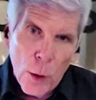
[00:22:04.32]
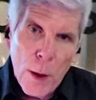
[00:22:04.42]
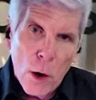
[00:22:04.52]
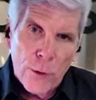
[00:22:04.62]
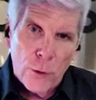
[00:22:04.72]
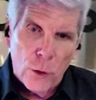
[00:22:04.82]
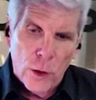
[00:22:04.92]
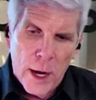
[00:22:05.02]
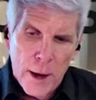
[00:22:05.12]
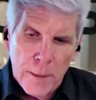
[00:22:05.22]
a real
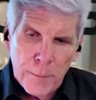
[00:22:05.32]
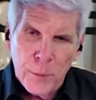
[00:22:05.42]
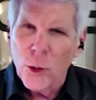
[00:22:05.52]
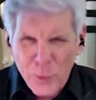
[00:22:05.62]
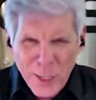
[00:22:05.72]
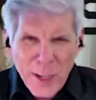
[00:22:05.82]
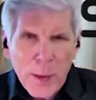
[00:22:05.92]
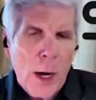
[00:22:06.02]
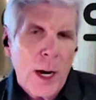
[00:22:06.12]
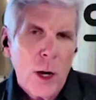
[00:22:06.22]
powerful, it's probably
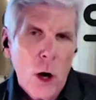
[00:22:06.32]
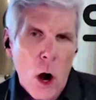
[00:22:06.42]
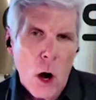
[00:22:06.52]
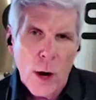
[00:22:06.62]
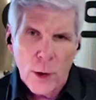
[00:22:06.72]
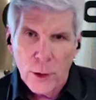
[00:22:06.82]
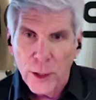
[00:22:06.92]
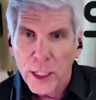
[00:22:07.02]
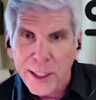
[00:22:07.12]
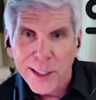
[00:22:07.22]
buying a car rather
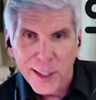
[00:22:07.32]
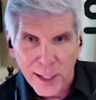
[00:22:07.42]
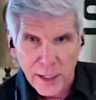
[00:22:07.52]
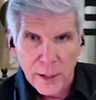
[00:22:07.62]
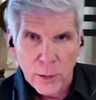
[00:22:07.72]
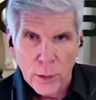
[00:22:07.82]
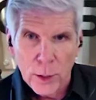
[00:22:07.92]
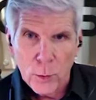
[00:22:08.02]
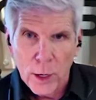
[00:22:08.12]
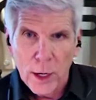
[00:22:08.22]
than leasing it in a
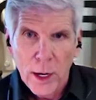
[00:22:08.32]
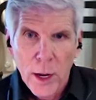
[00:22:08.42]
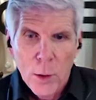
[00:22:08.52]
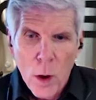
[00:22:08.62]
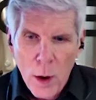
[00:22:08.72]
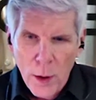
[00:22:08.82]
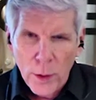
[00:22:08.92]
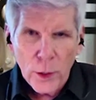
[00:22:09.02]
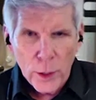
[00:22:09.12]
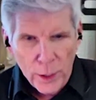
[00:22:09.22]
weird way. Why,
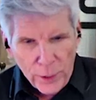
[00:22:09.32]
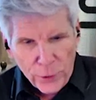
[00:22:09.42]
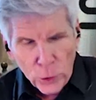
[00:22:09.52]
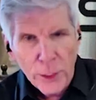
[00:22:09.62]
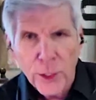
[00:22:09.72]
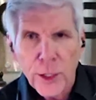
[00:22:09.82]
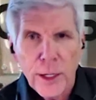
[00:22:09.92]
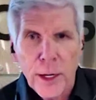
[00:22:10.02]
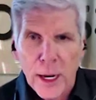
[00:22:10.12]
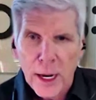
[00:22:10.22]
if you lease
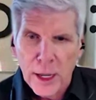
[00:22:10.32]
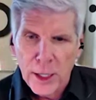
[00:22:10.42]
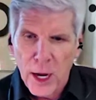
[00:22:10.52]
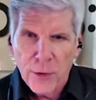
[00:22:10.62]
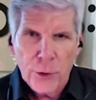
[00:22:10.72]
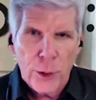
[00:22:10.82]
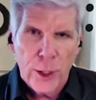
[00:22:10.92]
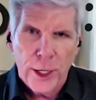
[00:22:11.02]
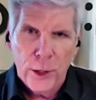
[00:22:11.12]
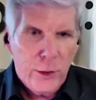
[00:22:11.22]
it and after
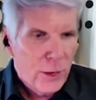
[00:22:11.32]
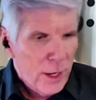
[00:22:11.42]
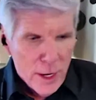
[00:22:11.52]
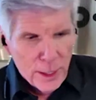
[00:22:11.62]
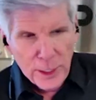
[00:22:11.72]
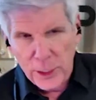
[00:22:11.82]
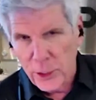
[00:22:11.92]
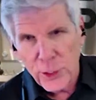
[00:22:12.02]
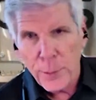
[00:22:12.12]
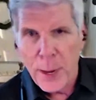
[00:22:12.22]
3 years, you
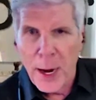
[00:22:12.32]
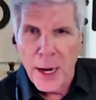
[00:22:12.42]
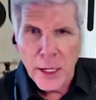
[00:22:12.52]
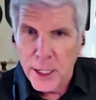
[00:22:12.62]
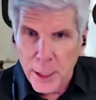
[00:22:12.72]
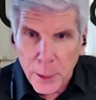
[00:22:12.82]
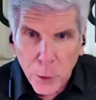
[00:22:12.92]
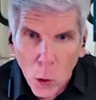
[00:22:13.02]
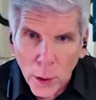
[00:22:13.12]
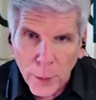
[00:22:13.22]
just keep paying and you
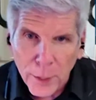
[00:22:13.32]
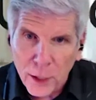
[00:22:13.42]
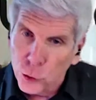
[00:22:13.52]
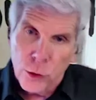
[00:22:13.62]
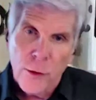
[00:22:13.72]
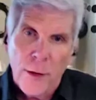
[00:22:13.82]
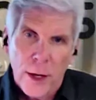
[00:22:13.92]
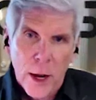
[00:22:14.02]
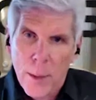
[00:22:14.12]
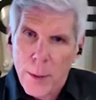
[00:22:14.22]
keep going because you love
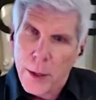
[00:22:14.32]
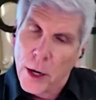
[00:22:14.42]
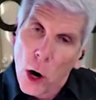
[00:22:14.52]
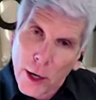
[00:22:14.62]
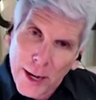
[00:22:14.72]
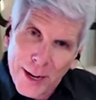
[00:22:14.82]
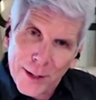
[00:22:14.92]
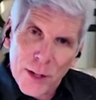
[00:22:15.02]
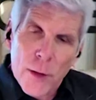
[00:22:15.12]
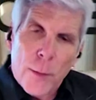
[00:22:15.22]
it. But in our
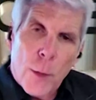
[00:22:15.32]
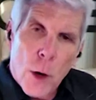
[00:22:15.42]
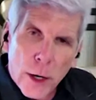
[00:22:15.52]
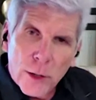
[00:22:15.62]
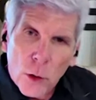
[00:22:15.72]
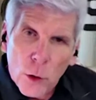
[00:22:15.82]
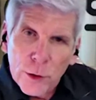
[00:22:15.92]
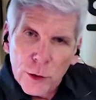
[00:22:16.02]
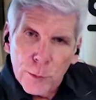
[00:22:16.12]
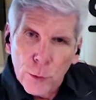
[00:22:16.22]
case, the product's
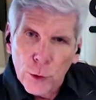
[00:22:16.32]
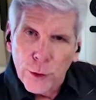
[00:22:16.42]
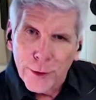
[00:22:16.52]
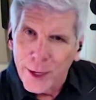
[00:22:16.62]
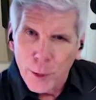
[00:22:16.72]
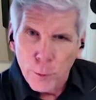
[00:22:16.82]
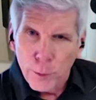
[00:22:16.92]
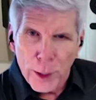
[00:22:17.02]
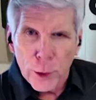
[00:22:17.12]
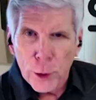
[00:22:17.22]
always improving. They don't
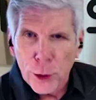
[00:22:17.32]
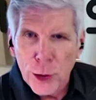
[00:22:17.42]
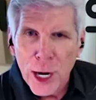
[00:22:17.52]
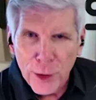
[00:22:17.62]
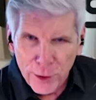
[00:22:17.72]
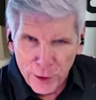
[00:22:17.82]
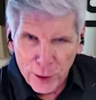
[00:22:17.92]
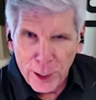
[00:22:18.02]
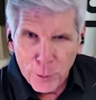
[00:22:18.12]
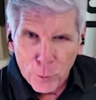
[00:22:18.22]
bring you a new Chevy
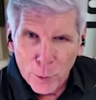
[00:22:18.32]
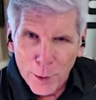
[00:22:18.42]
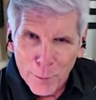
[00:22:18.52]
every